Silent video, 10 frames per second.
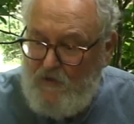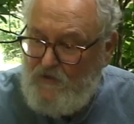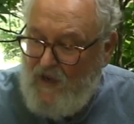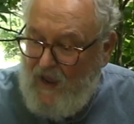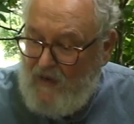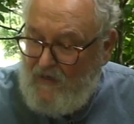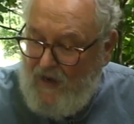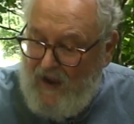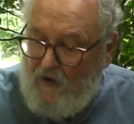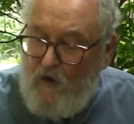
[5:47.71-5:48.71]
He sat
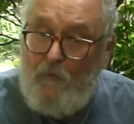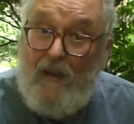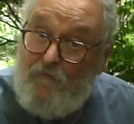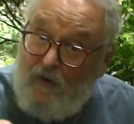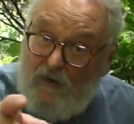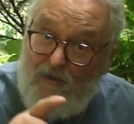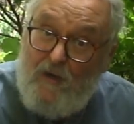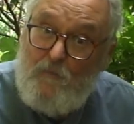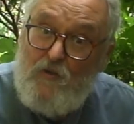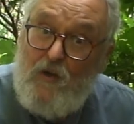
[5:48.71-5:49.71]
down on that very
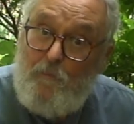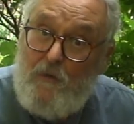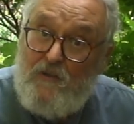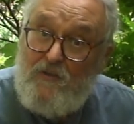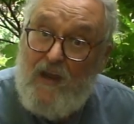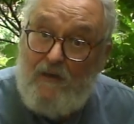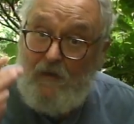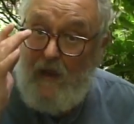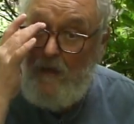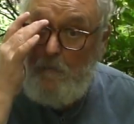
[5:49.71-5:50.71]
same stump he'd sat the
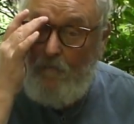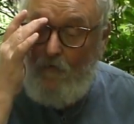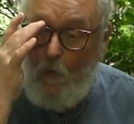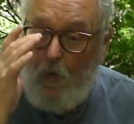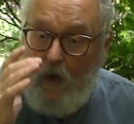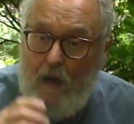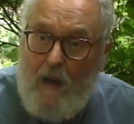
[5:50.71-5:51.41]
day before.